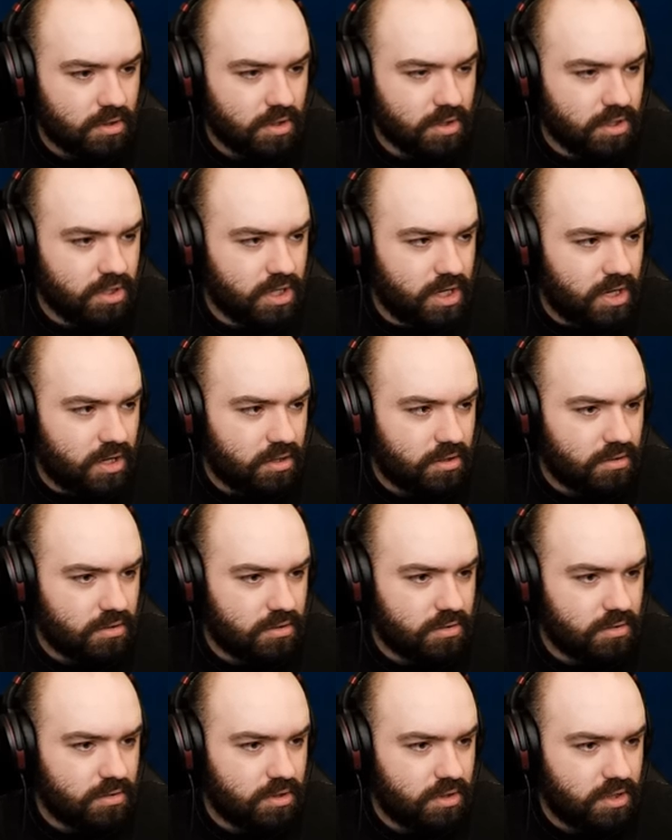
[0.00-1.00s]
Yeah.
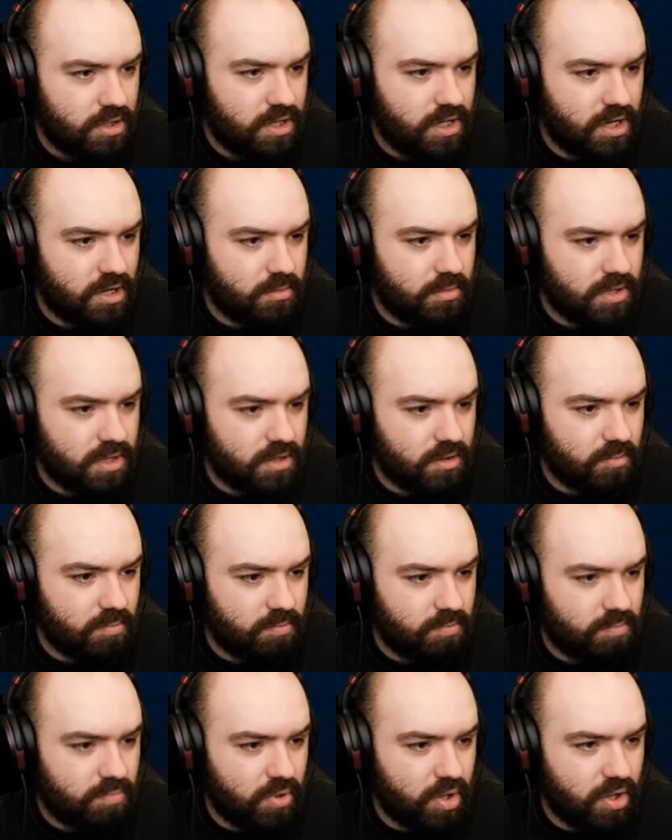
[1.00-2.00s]
Get him in the
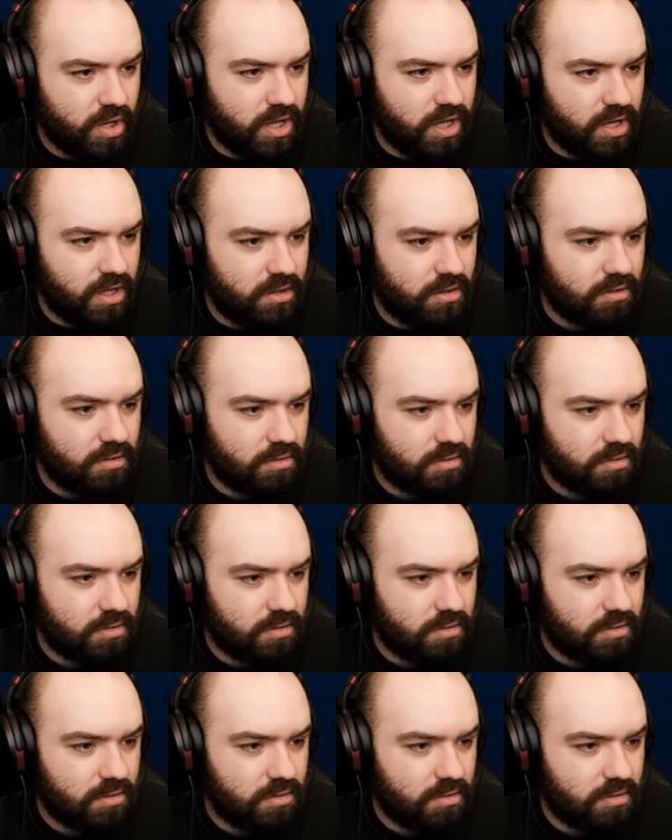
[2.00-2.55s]
body.